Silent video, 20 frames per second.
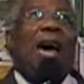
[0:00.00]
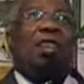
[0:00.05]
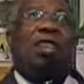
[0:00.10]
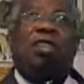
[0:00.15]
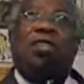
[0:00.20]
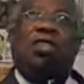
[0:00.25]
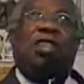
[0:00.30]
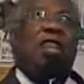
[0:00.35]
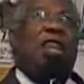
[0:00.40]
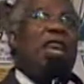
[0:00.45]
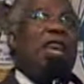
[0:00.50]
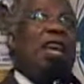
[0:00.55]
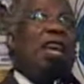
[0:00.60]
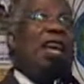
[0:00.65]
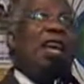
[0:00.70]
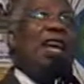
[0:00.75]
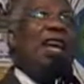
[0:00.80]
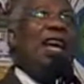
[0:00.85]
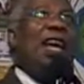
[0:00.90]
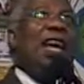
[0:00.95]
Sister
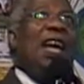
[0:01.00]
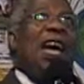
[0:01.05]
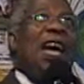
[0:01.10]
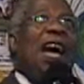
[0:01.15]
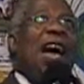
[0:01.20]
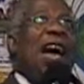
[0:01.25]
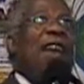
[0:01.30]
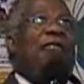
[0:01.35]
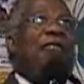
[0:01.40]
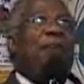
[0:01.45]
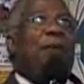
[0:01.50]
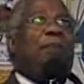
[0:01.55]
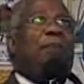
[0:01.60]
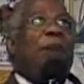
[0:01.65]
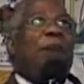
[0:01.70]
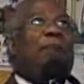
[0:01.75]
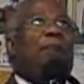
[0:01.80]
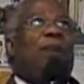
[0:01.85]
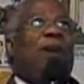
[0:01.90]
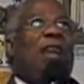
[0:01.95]
Neil, I think
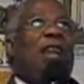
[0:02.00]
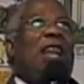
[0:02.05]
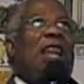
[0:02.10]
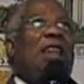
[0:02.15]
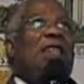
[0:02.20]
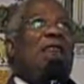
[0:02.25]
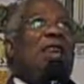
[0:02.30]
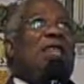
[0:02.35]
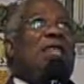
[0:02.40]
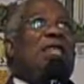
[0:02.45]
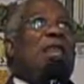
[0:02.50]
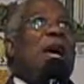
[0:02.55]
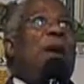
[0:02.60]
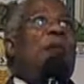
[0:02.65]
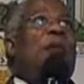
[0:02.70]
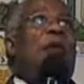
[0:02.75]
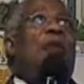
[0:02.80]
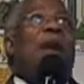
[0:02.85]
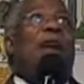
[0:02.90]
people are living somewhere